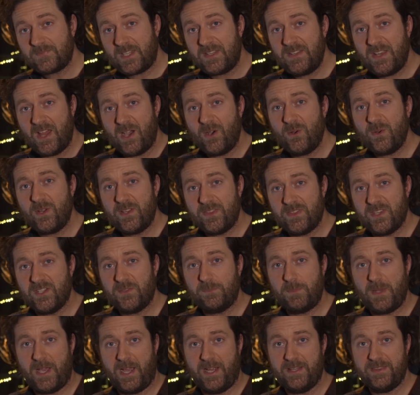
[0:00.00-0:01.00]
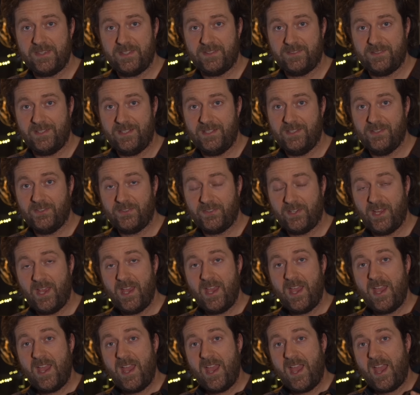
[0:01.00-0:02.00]
Now, in this behind the scenes,
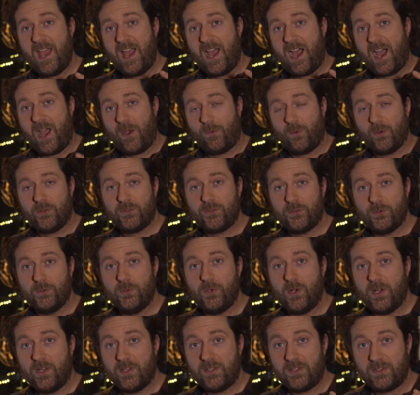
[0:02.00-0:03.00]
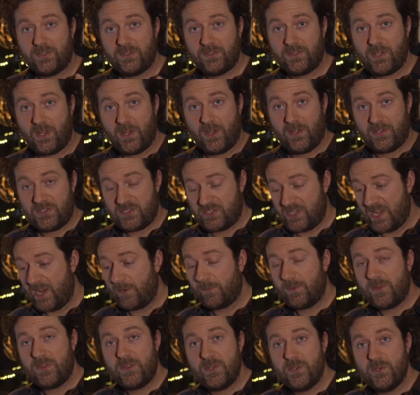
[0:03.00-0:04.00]
I want to share
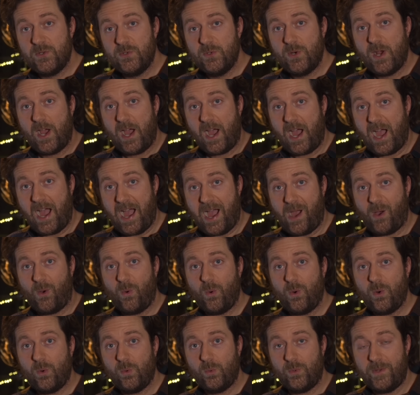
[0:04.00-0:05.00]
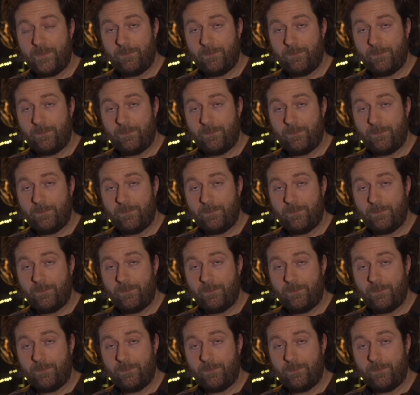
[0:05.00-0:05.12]
with you how we